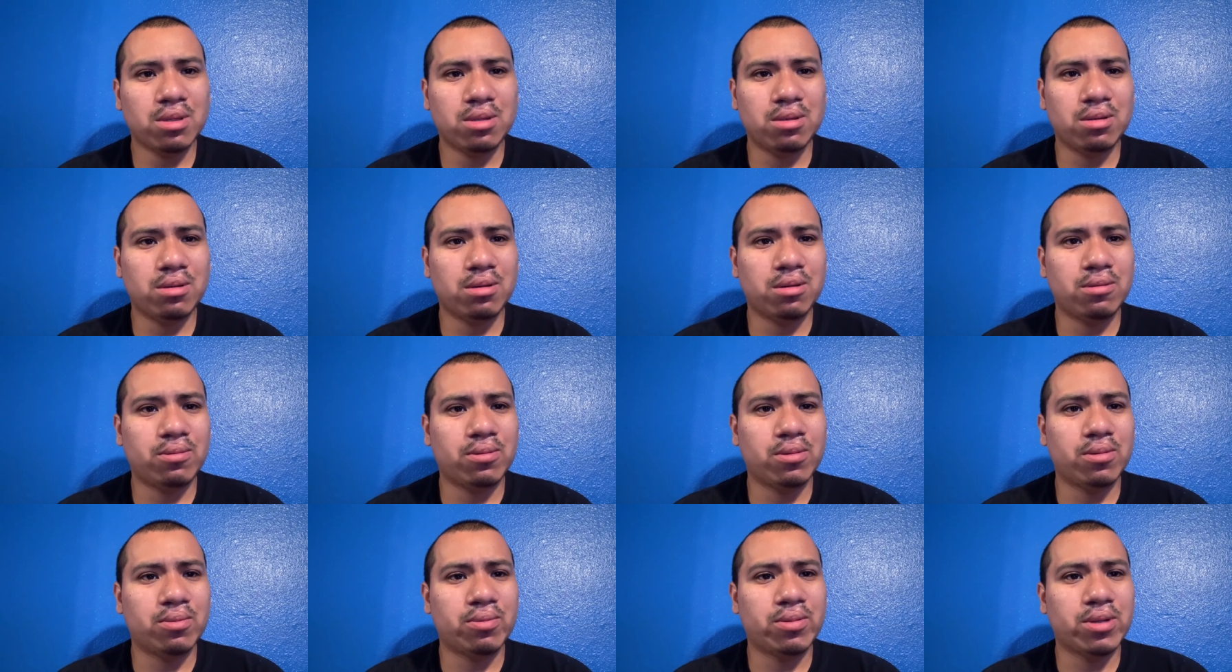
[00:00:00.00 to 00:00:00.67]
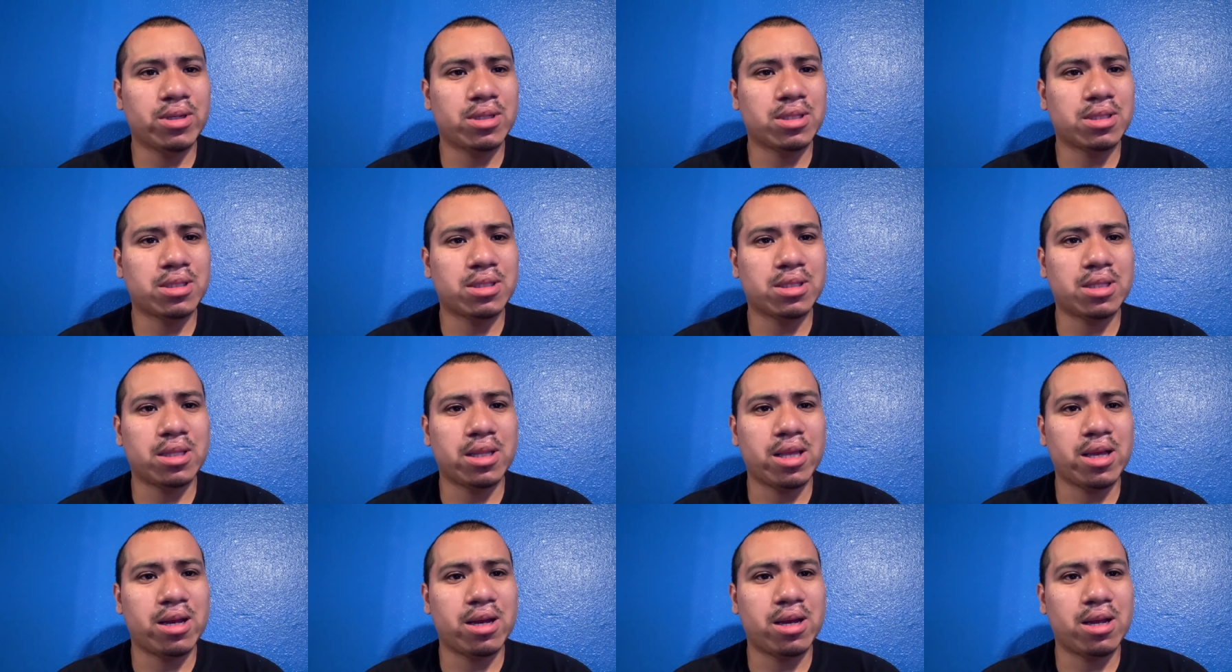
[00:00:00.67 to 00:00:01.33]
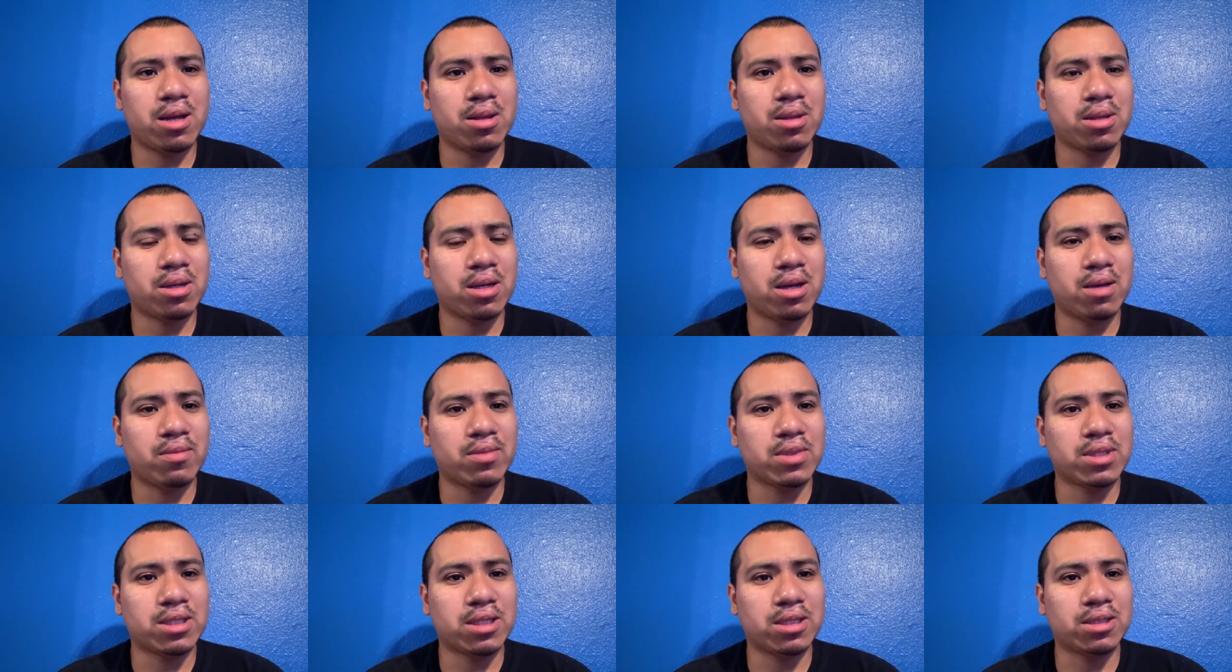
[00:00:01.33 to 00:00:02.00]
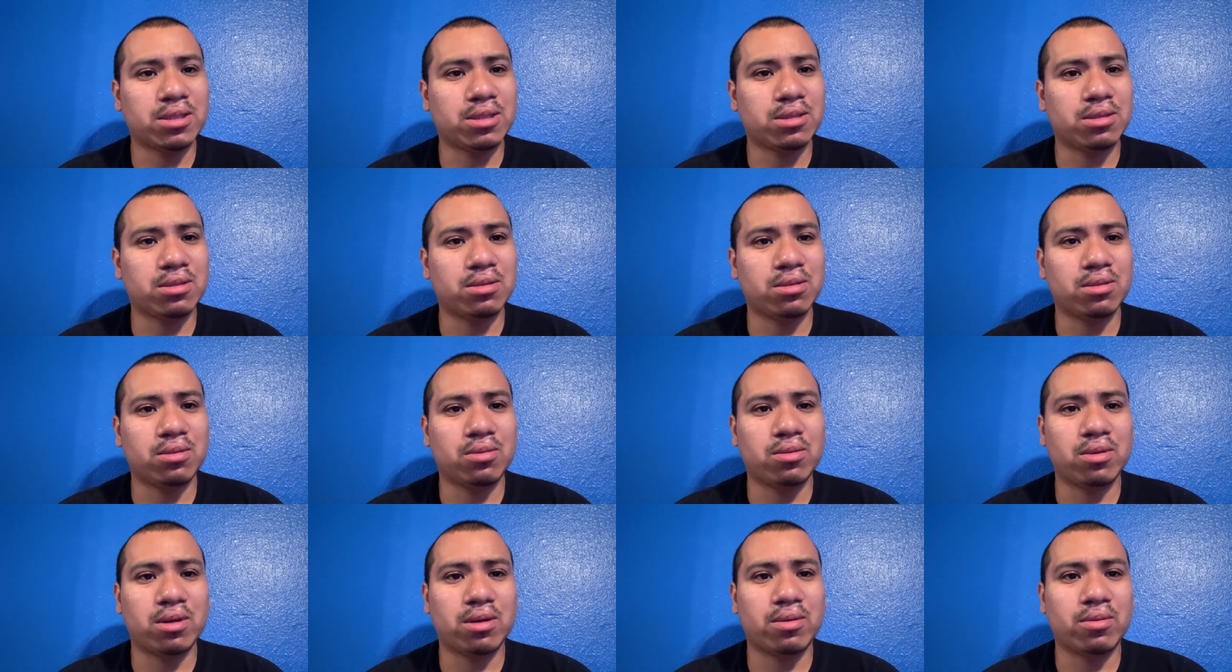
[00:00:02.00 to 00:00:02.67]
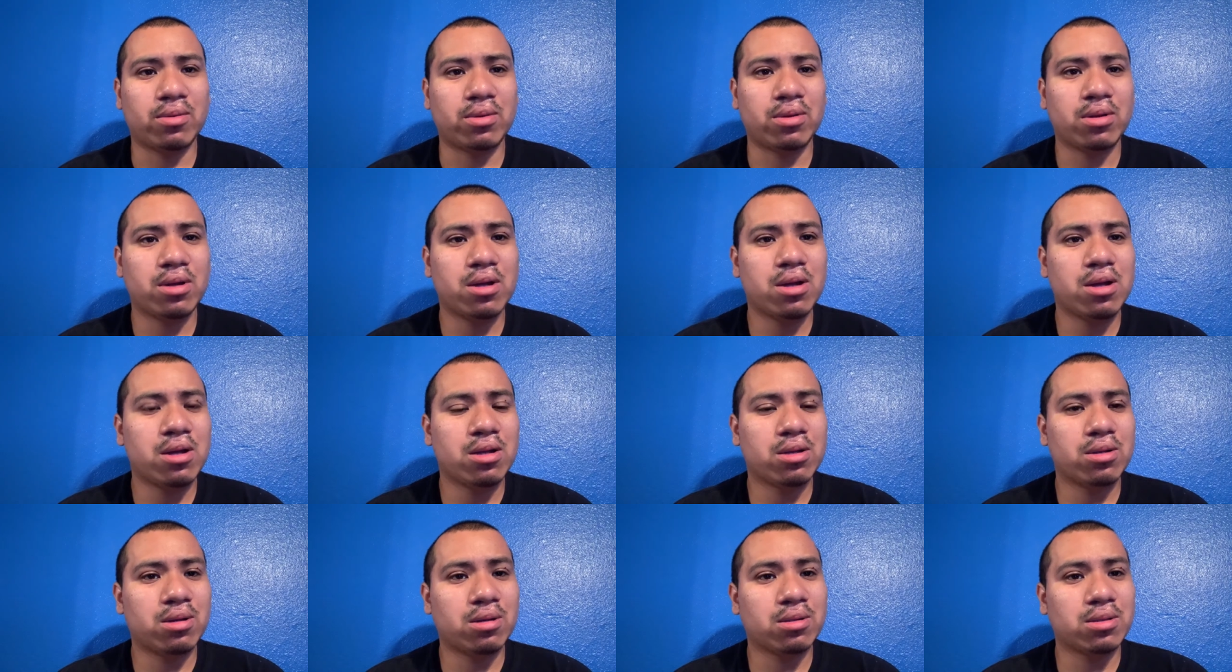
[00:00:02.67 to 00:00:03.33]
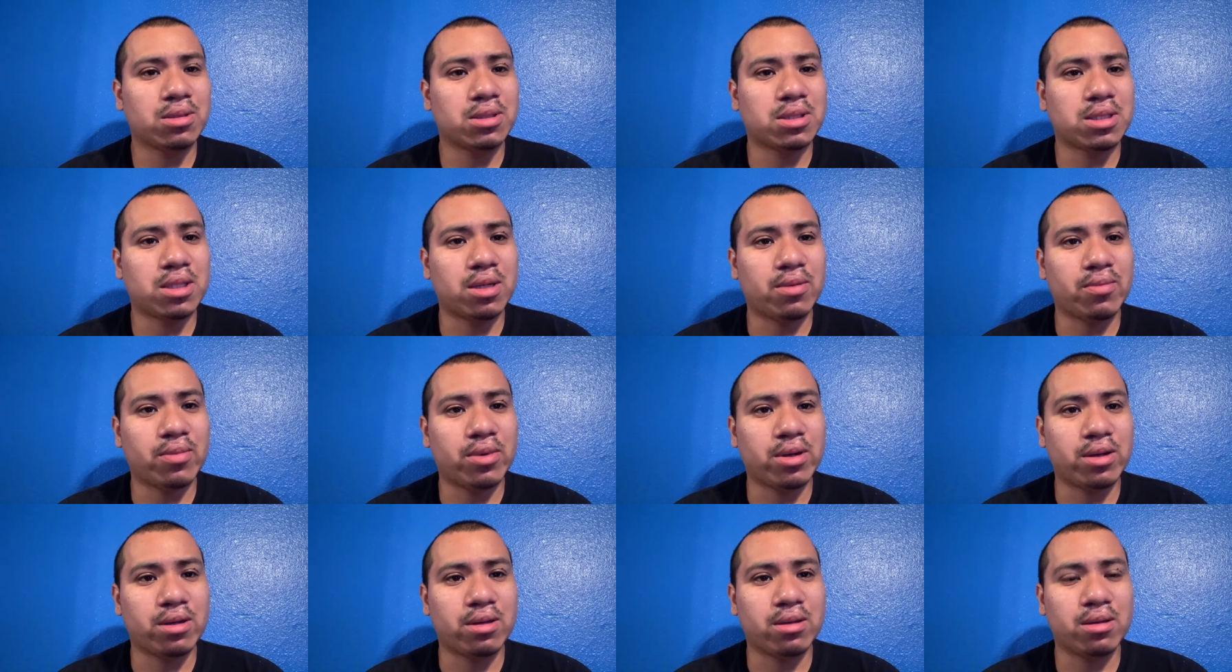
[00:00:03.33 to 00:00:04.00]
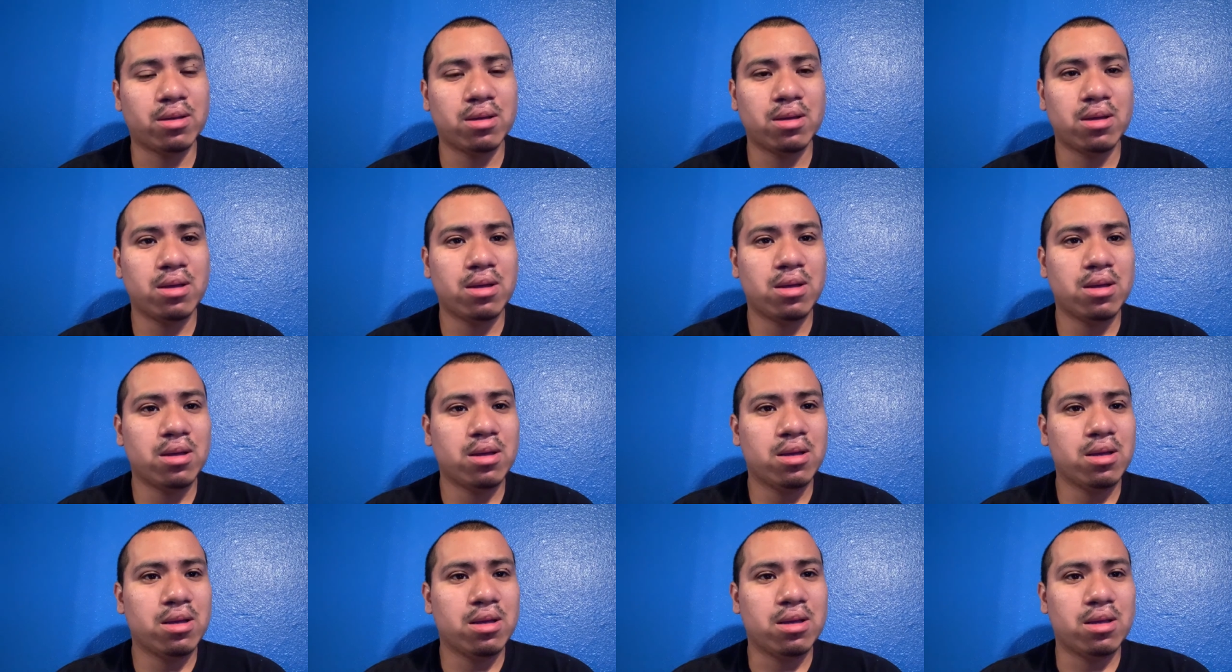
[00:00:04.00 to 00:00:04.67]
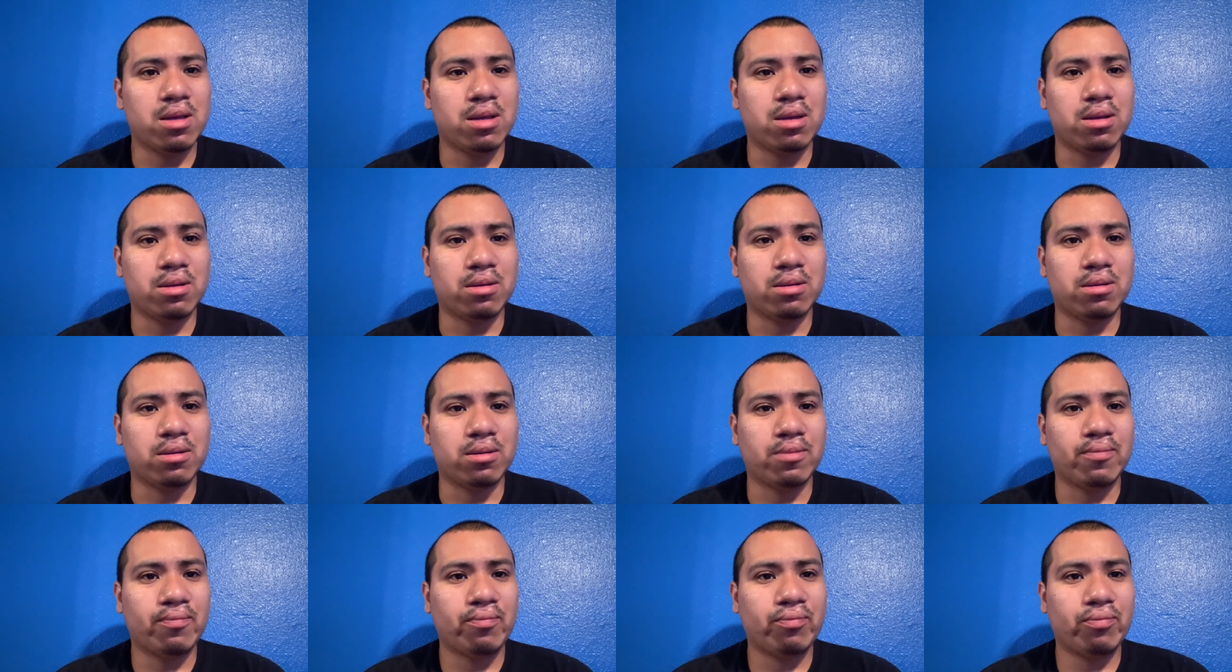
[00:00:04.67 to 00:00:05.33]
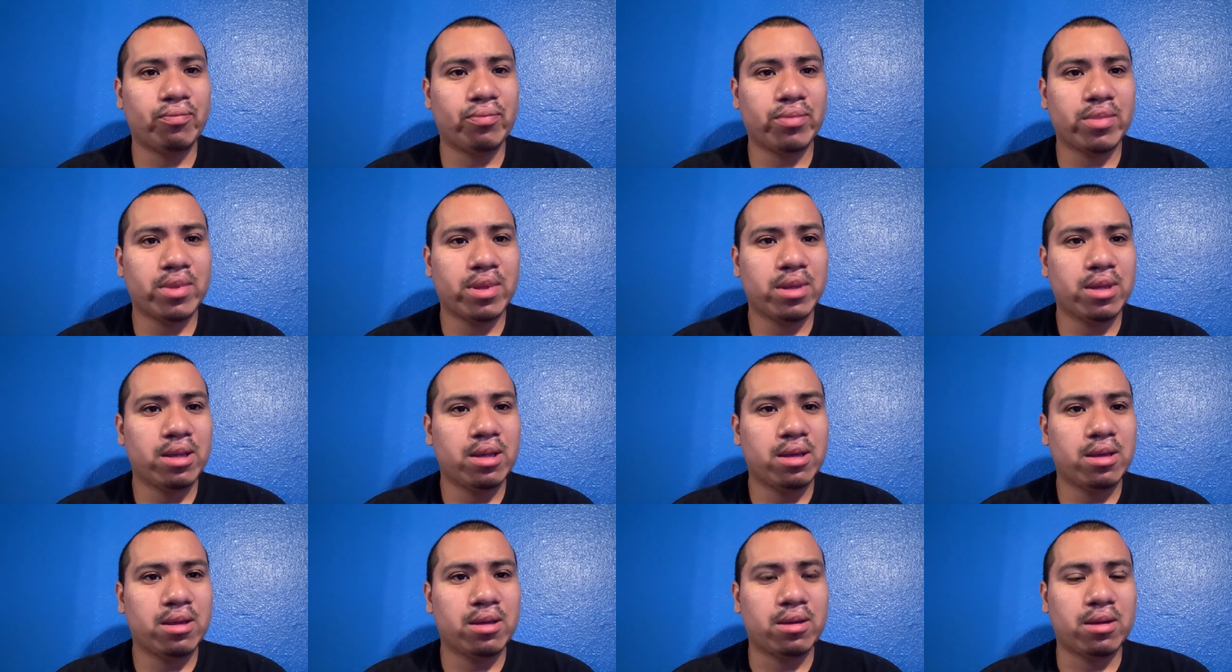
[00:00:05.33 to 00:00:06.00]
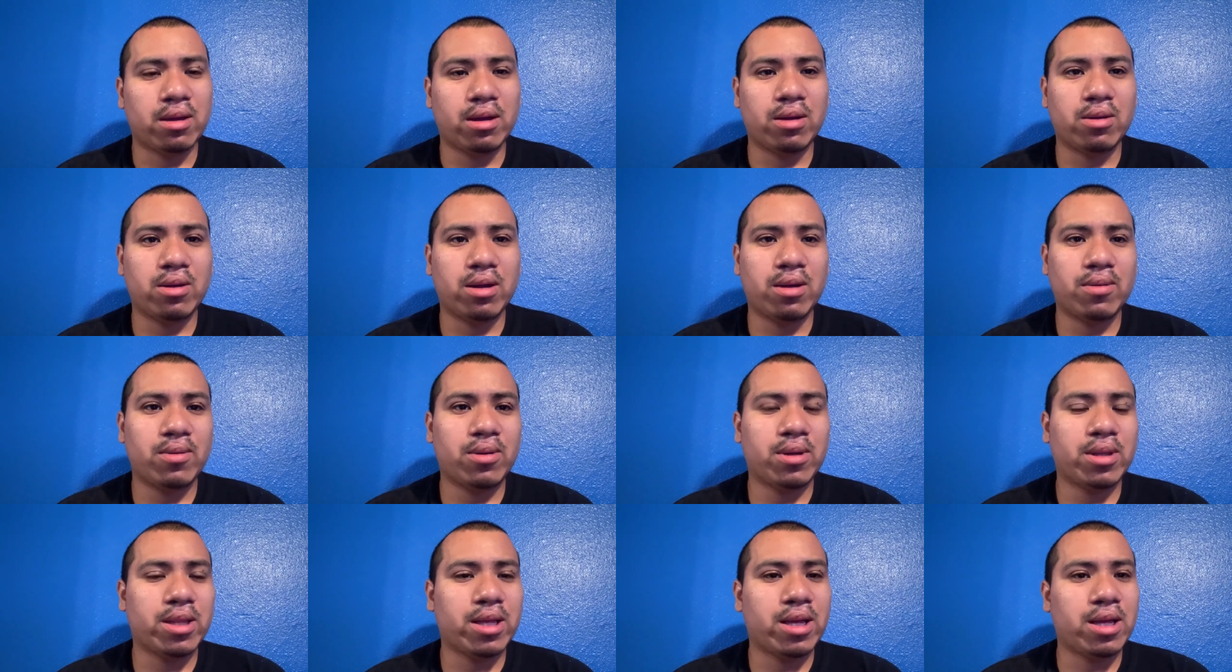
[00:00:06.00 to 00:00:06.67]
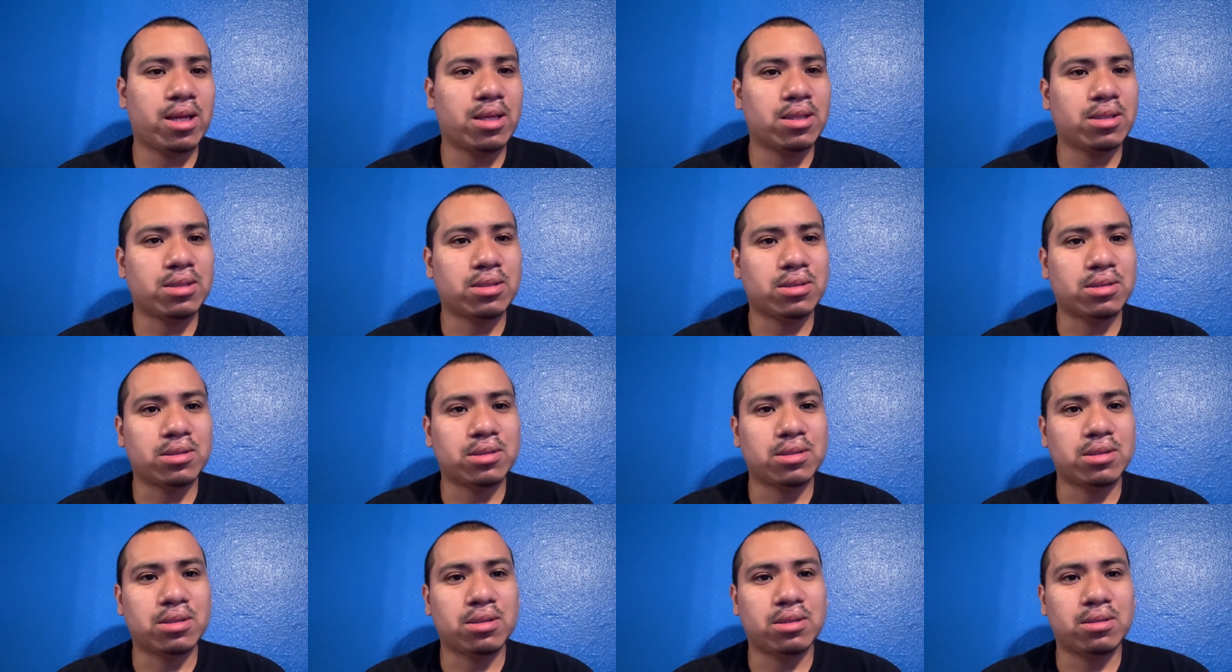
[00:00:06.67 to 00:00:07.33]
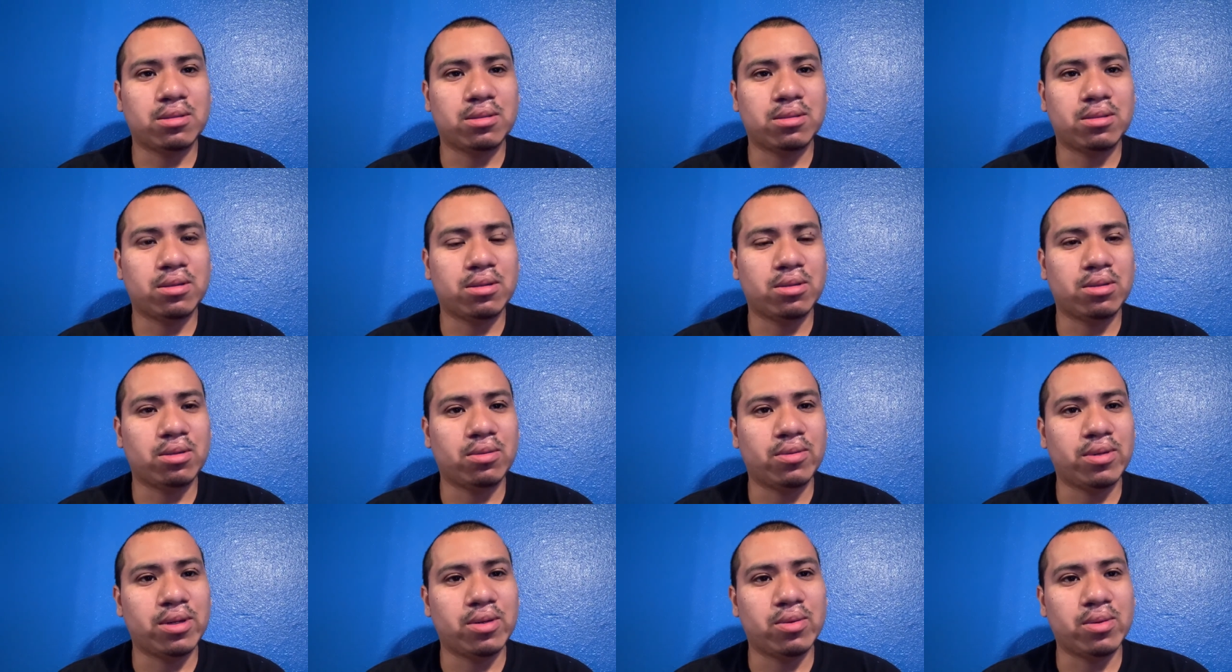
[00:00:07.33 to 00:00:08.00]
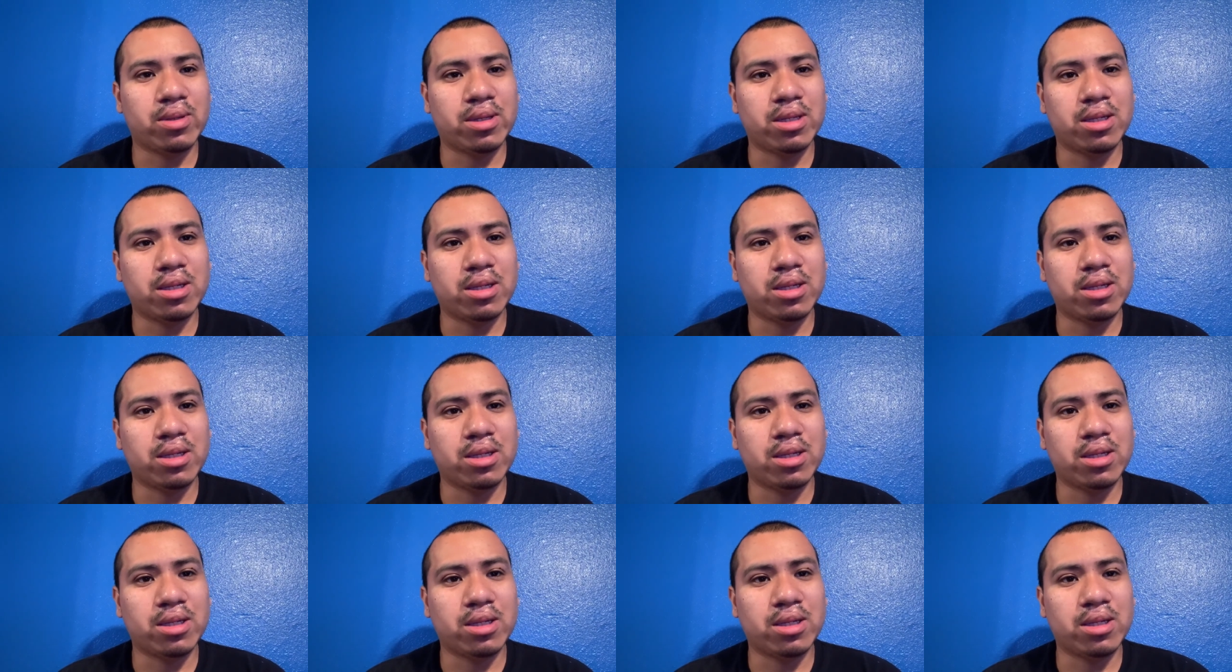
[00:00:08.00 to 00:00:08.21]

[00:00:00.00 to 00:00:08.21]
feel free just to let it out in the comment section, you know, wherever. Talk to somebody, you know, I don't have all the answers, you know, nobody really